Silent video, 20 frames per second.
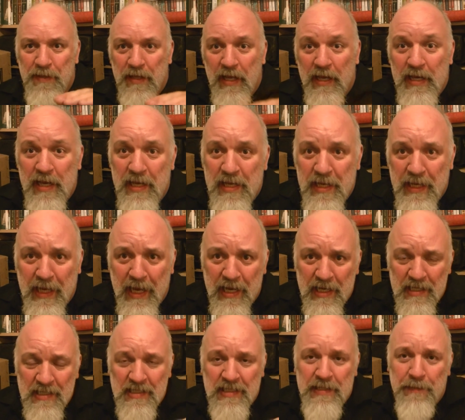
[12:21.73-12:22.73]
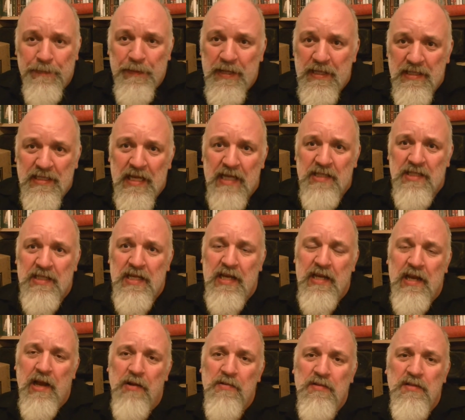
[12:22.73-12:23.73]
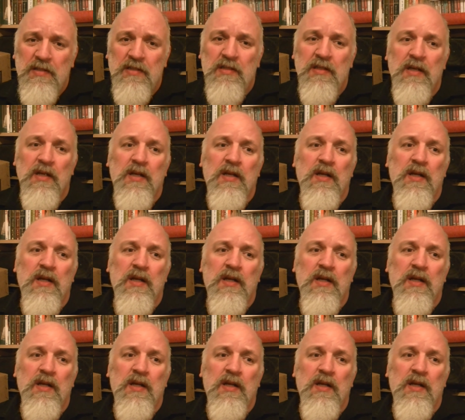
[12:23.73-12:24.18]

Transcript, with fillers: and then you get the zippy zesty notes